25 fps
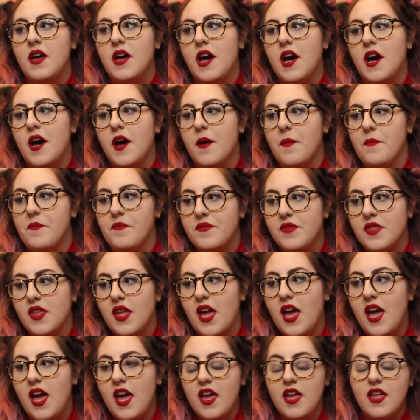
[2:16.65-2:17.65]

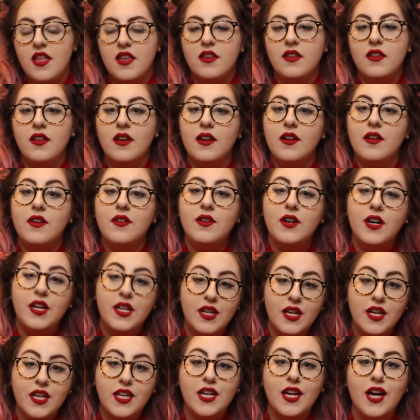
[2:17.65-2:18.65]
And
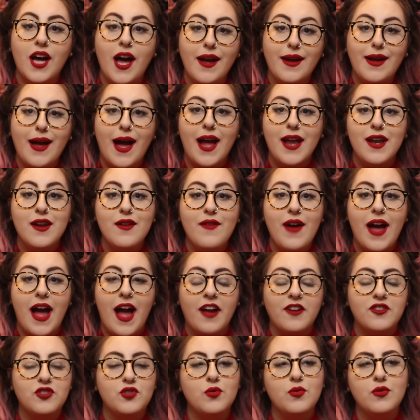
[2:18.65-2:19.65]
a kind of
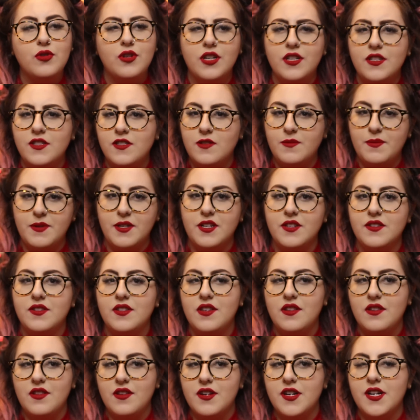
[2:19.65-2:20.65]
actual
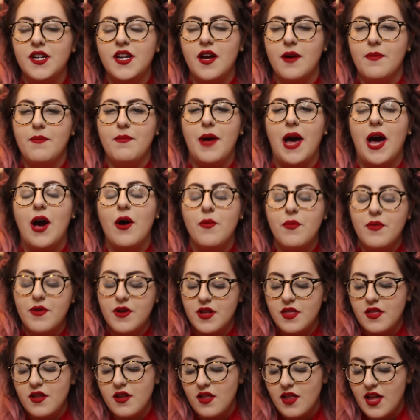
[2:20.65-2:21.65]
conspiracy theory about
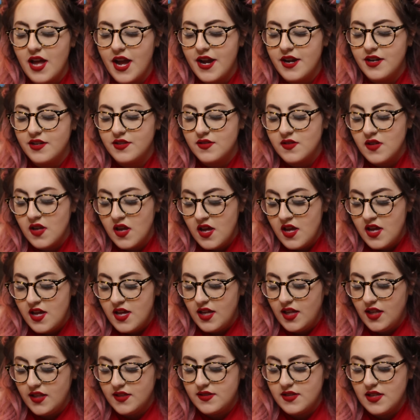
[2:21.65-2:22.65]
Pretty Little Liars
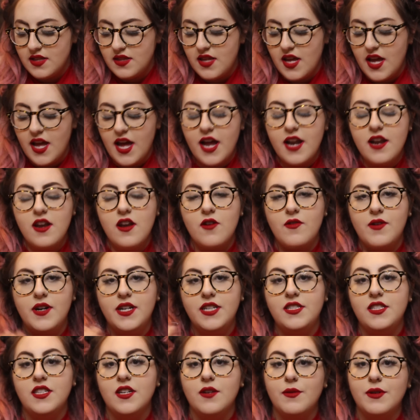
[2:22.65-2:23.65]
is that they had no
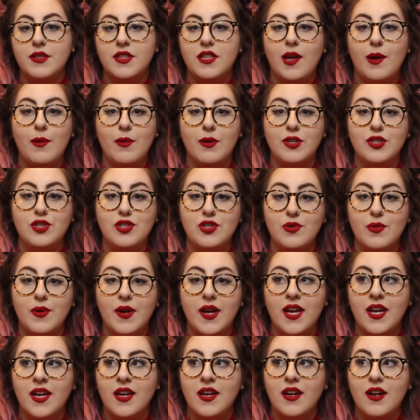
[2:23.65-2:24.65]
idea what they were
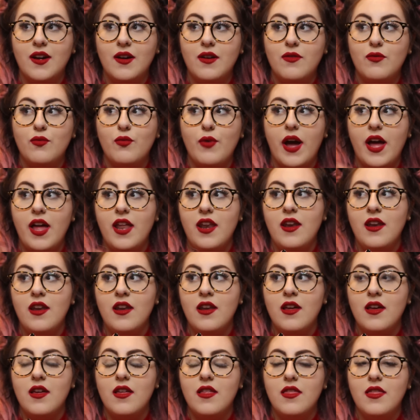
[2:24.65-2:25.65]
doing
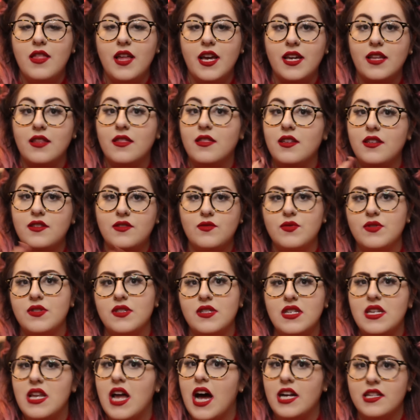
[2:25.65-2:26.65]
when, like, this was
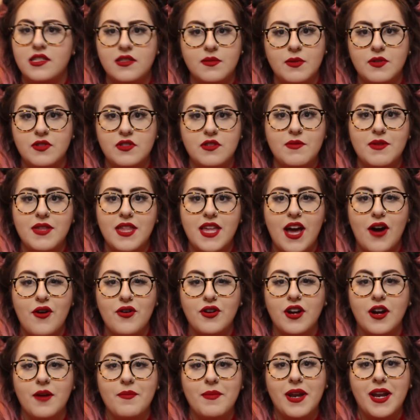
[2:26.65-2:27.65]
not supposed to be the
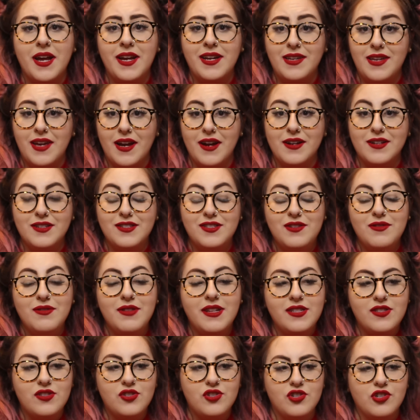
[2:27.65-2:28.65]
outcome. And I guarantee you
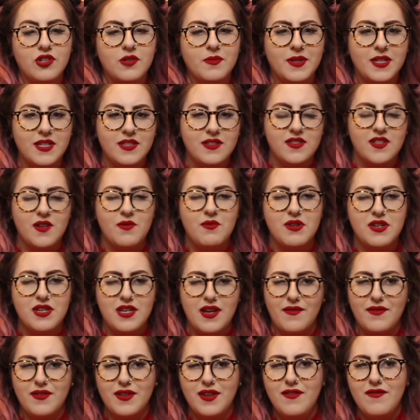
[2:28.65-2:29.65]
that's true, because they would
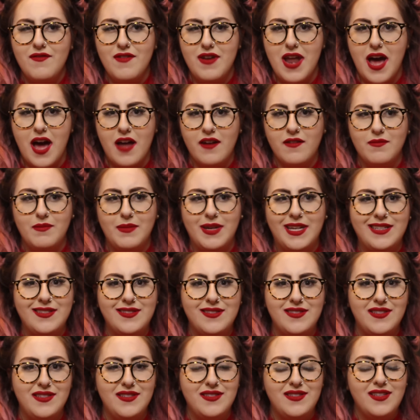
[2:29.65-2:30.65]
definitely have not have made
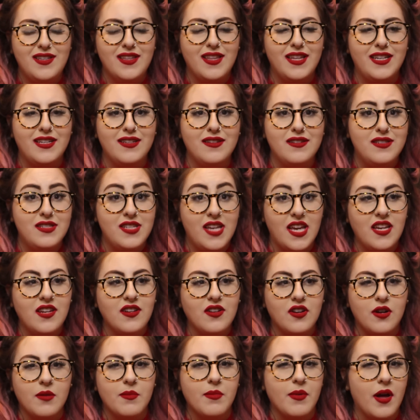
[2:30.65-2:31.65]
Cece like date
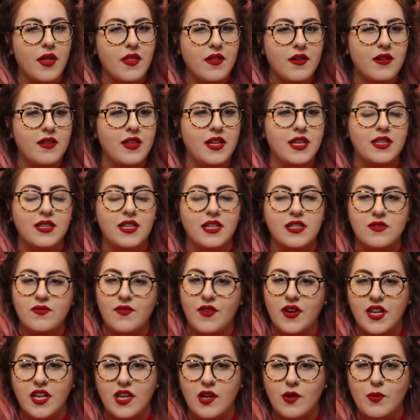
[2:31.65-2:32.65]
her brother. Like, that's
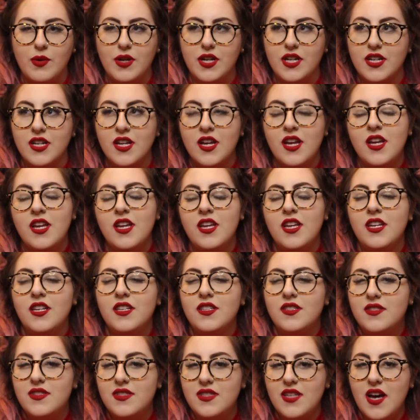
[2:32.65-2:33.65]
fucking weird.
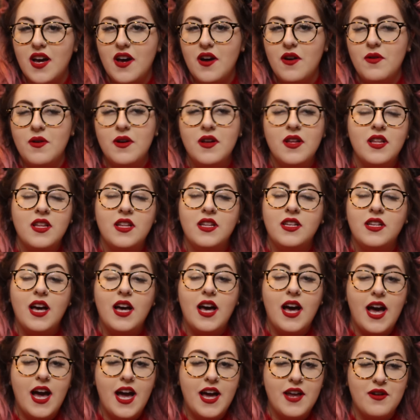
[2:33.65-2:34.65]
So
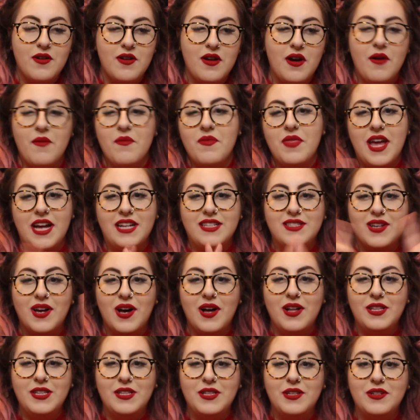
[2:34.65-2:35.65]
I don't know, that's
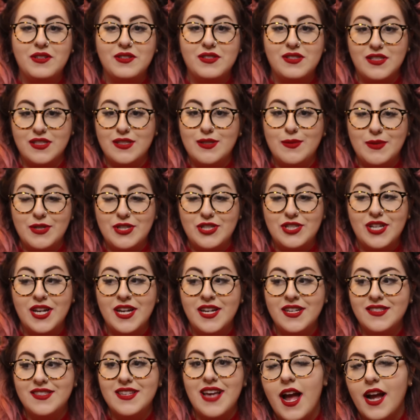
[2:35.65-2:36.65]
all a little
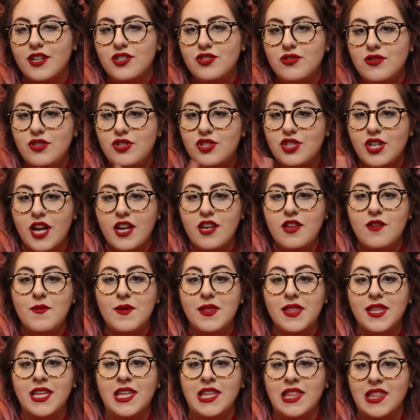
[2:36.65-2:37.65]
suspicious. I actually
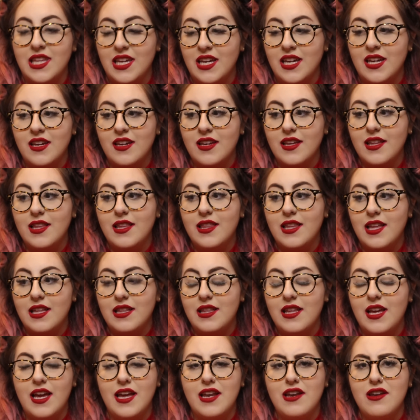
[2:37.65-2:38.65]
genuinely think that
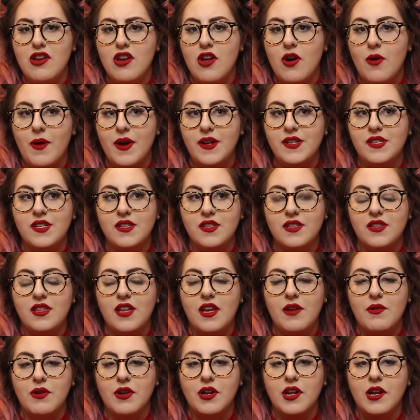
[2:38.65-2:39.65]
they had no idea that
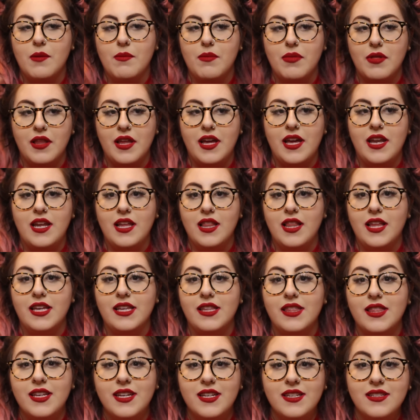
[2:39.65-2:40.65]
they were gonna plan it
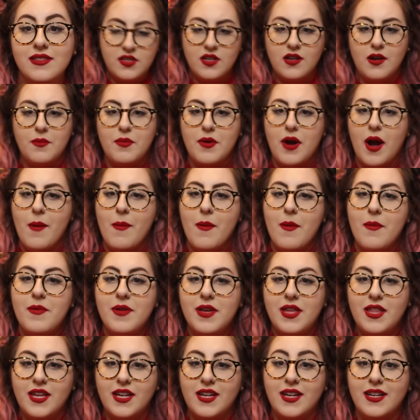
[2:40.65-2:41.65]
like this till
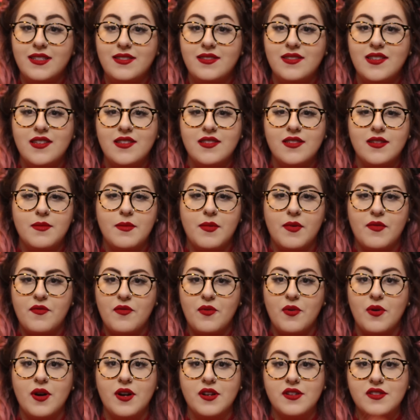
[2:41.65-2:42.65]
probably like a season
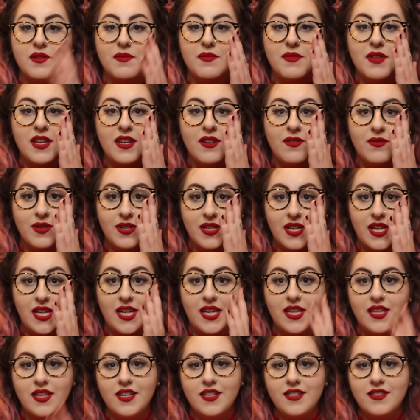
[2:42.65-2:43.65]
before or something
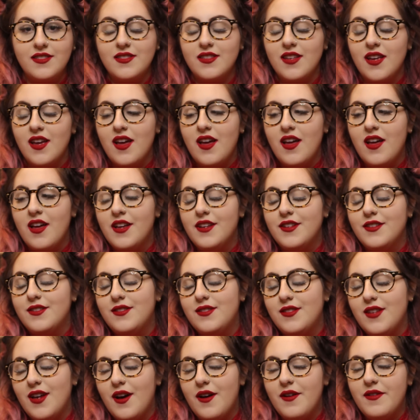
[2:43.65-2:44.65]
ridiculous.
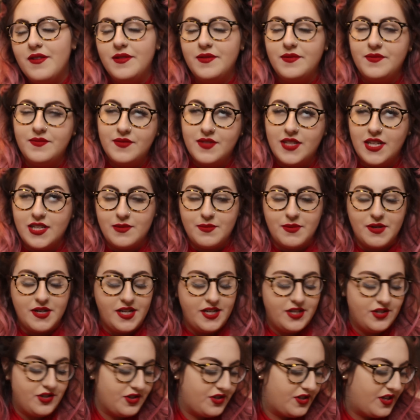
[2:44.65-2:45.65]
So that's
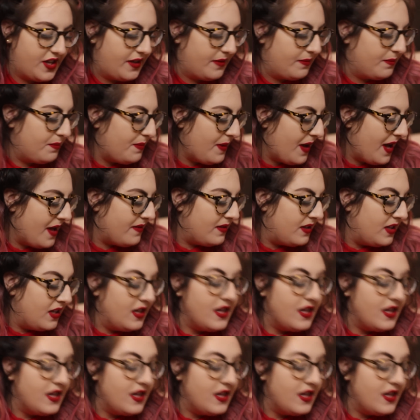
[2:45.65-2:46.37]
pretty interesting. But